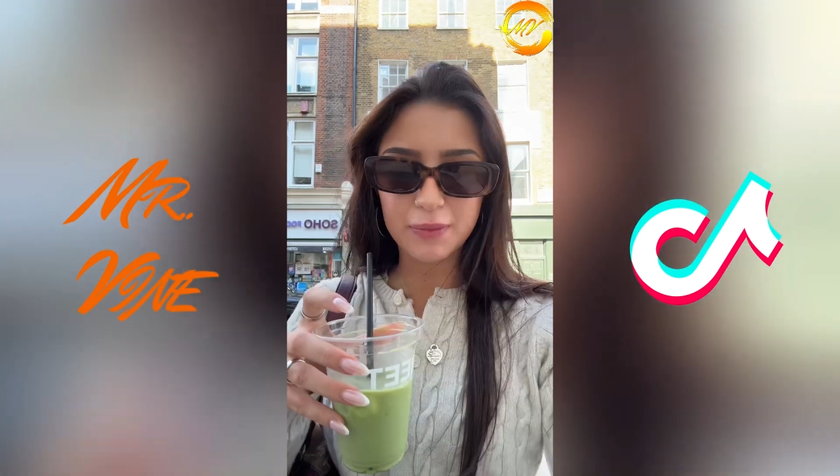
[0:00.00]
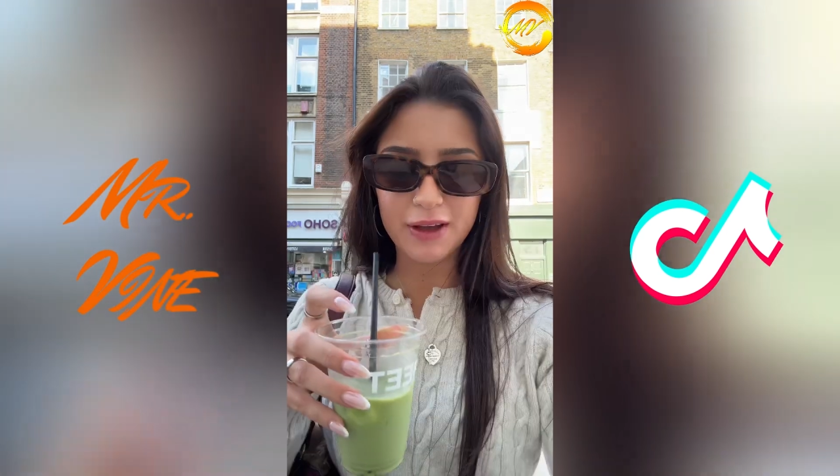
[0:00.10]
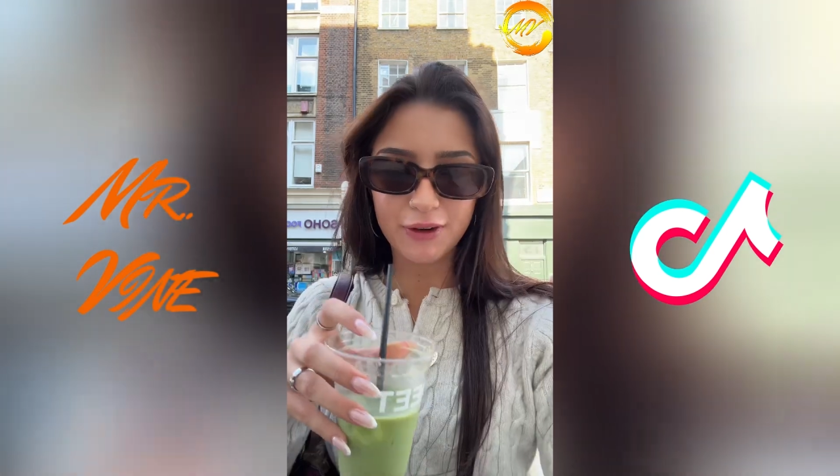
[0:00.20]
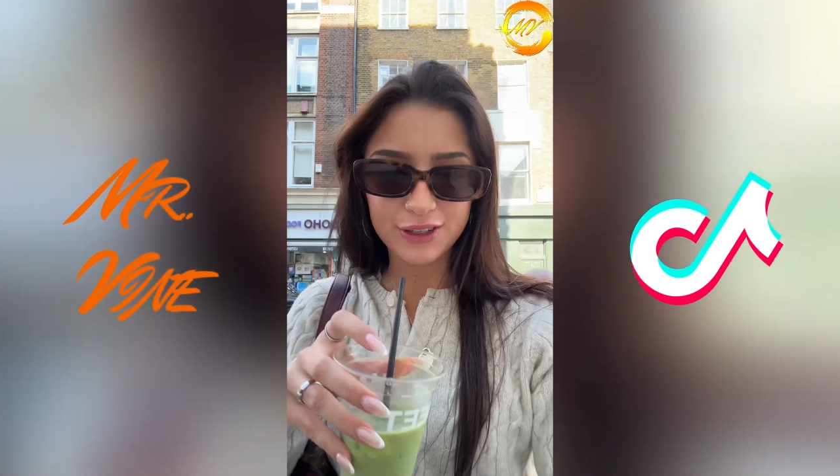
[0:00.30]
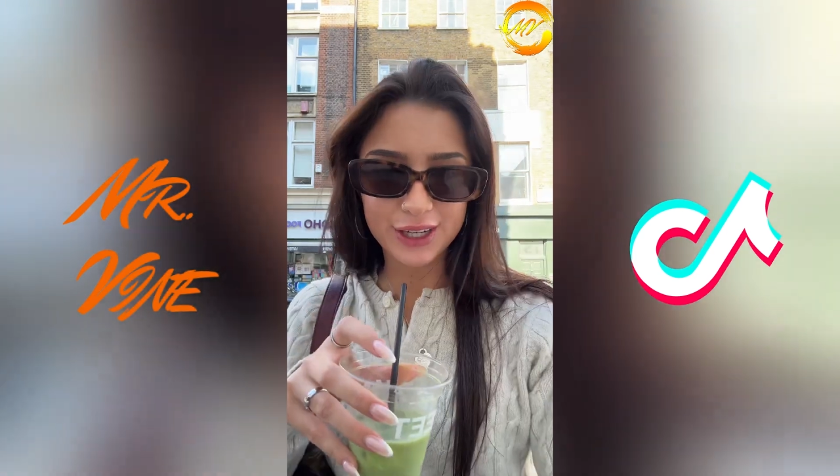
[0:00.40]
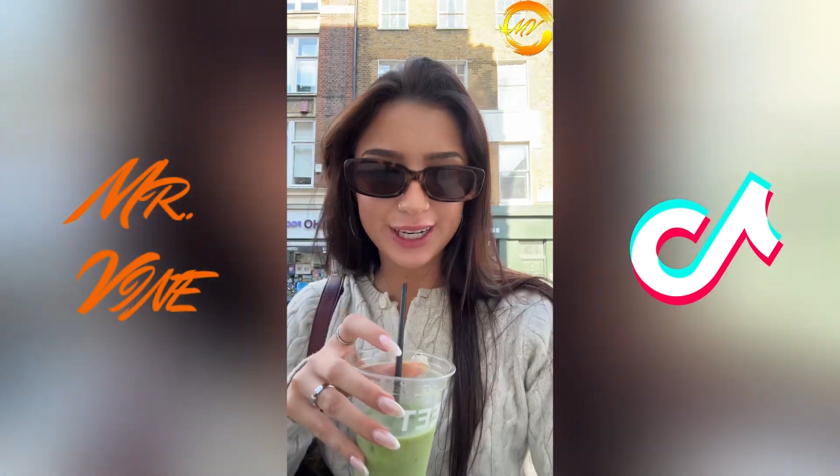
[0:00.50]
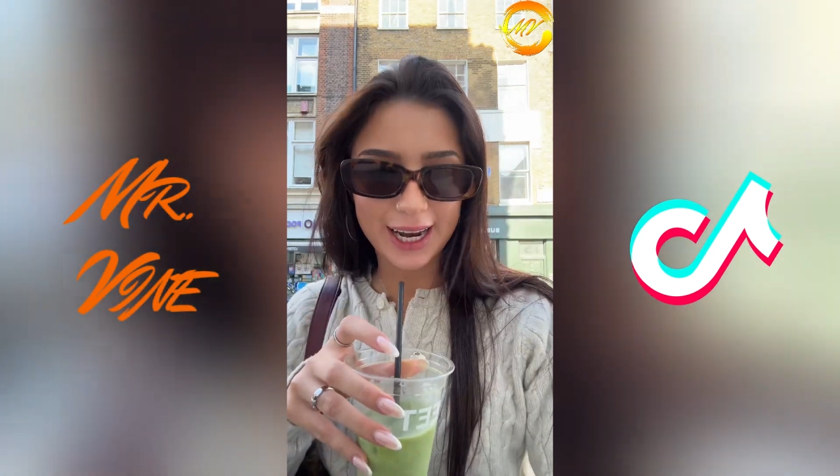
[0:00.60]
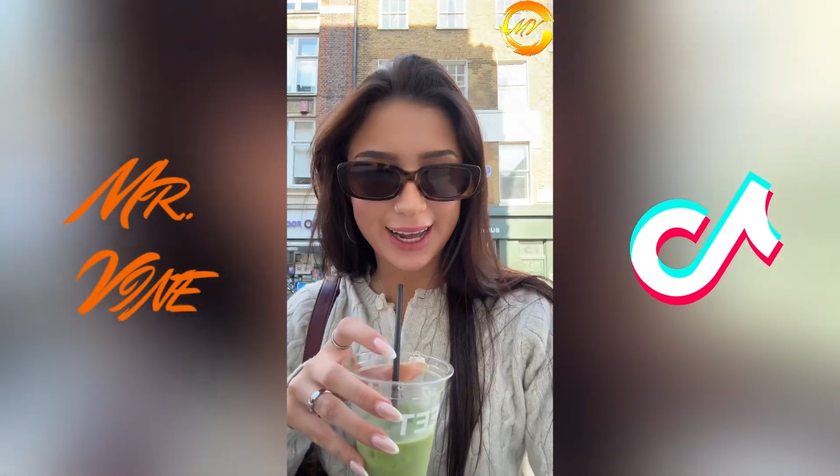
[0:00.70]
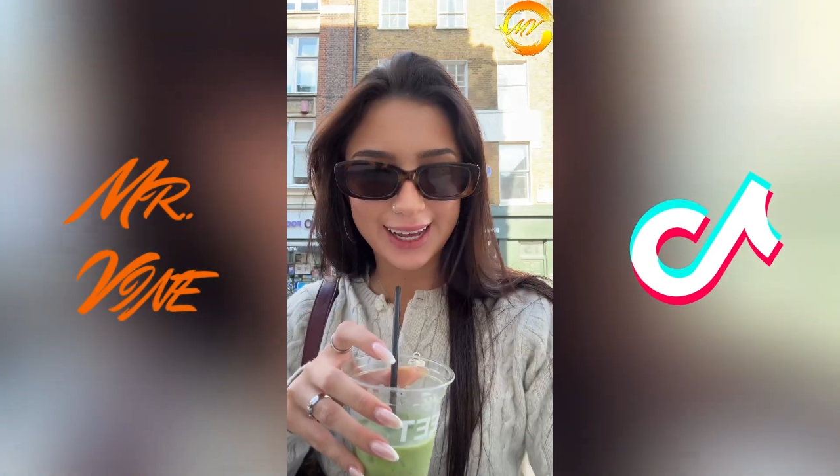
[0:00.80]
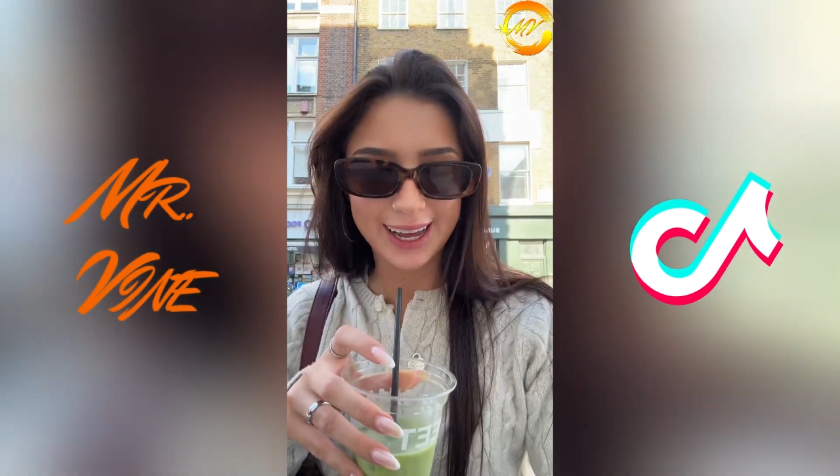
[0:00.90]
But if I was gonna get
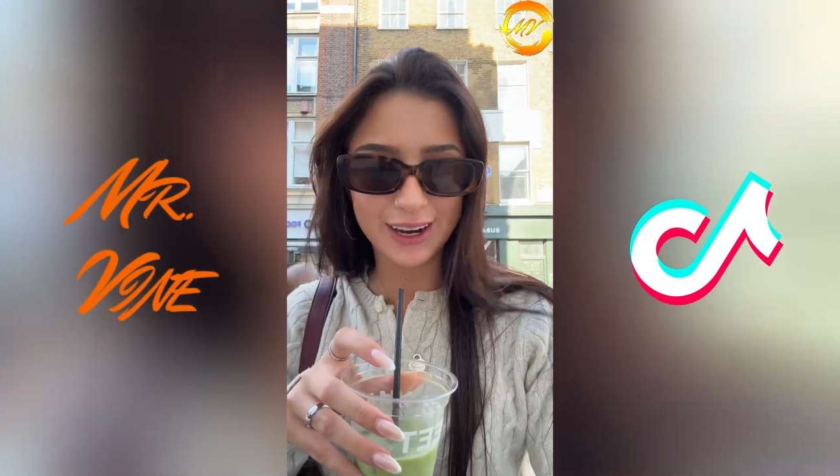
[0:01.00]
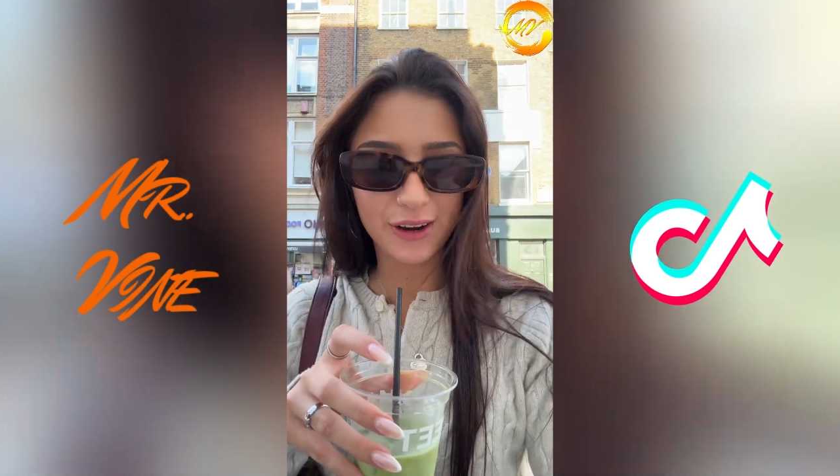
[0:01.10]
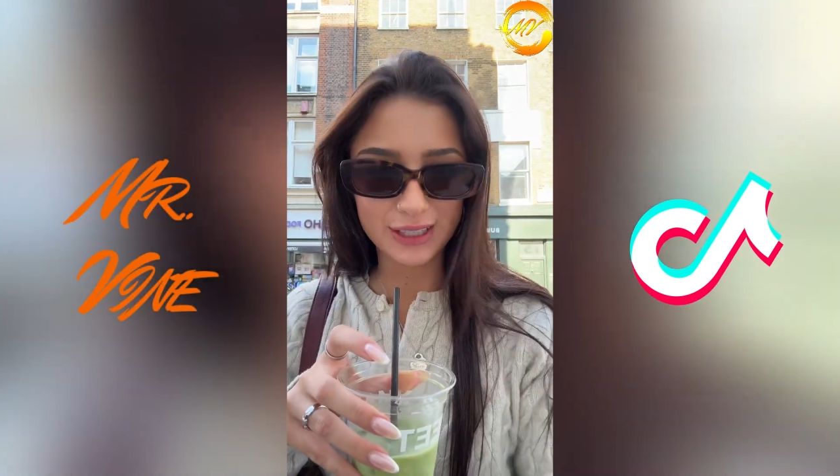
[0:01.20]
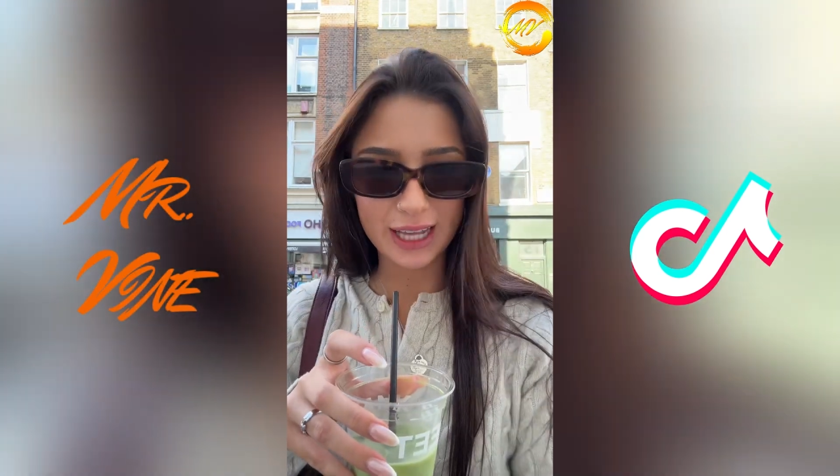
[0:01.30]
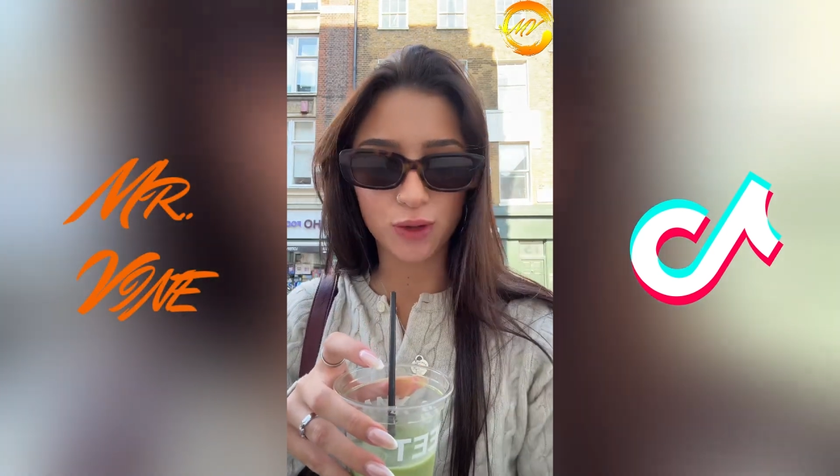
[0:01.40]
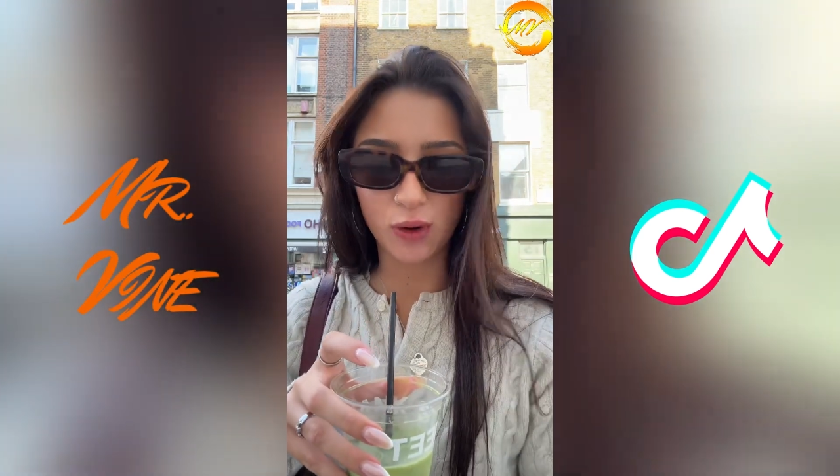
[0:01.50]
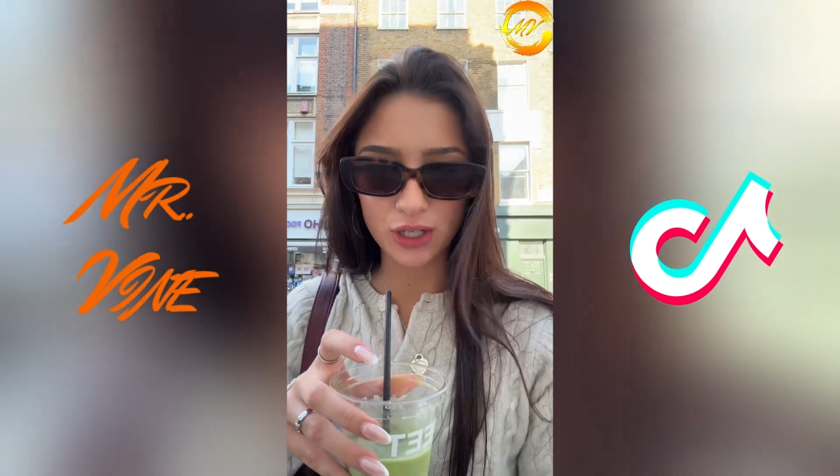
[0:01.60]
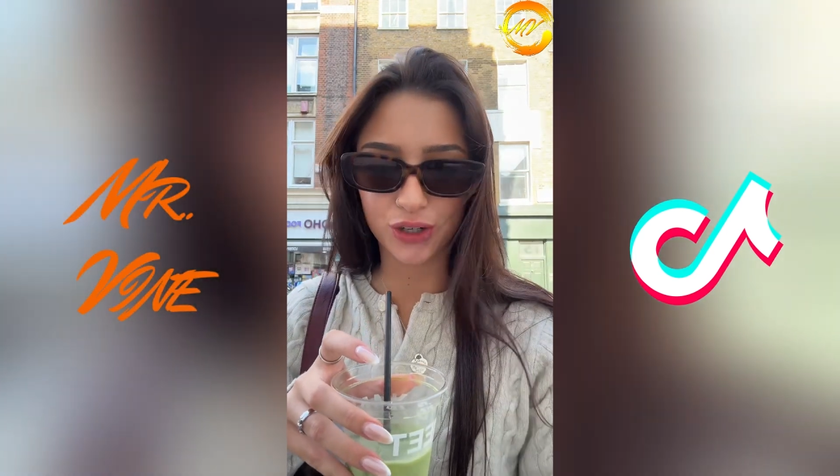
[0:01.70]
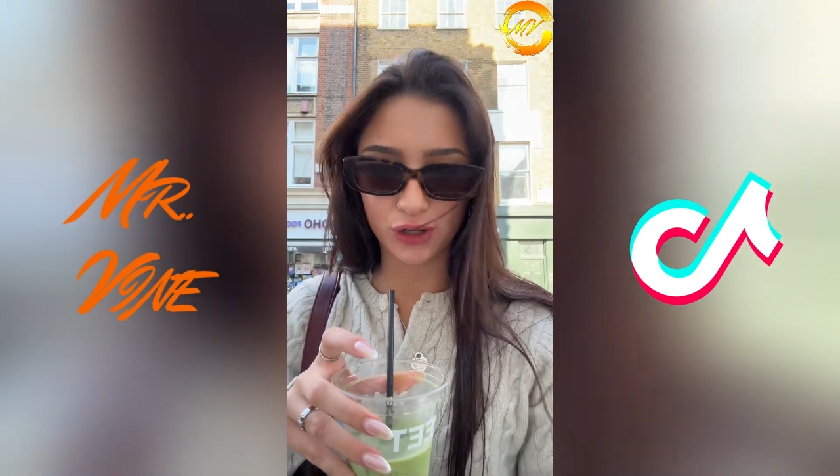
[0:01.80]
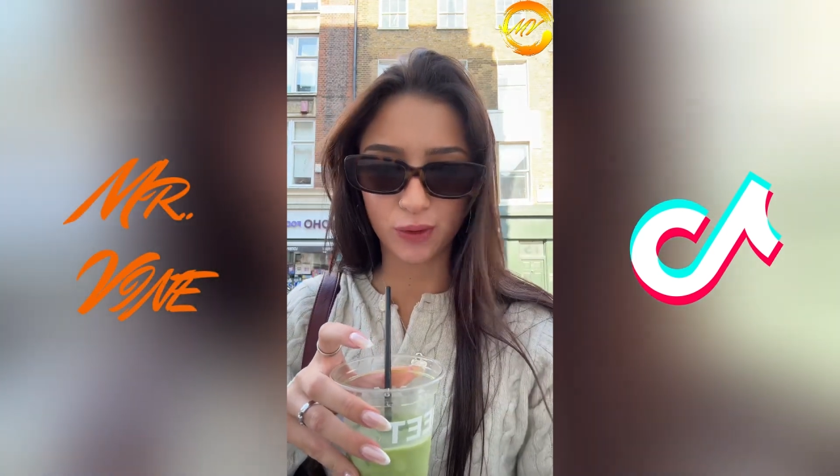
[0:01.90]
it again, I'd get the white
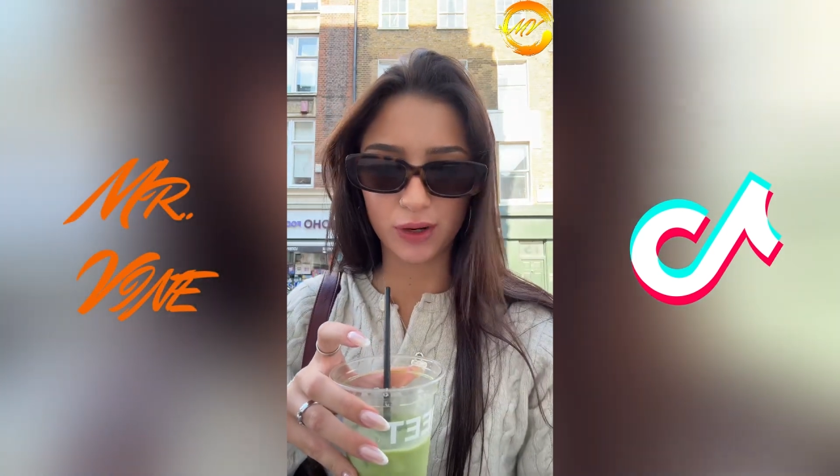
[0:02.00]
chocolate one